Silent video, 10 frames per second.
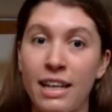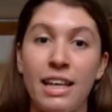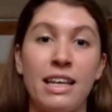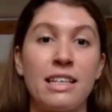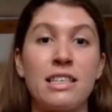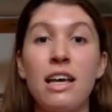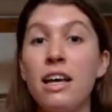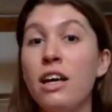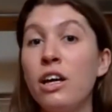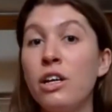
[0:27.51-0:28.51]
is
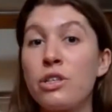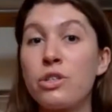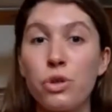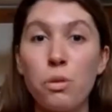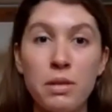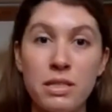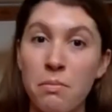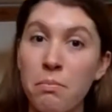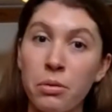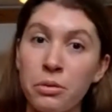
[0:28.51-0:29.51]
super
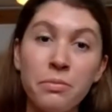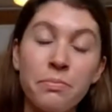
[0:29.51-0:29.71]
simple.